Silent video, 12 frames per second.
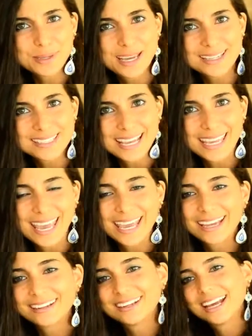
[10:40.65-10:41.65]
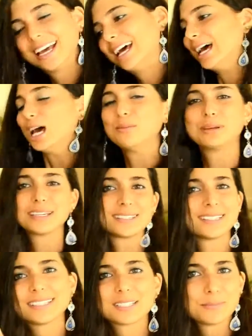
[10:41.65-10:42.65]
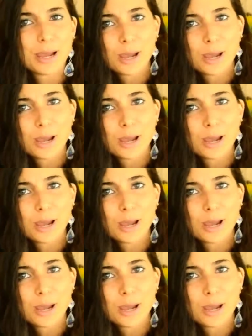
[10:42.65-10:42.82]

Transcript: because I can, and because this is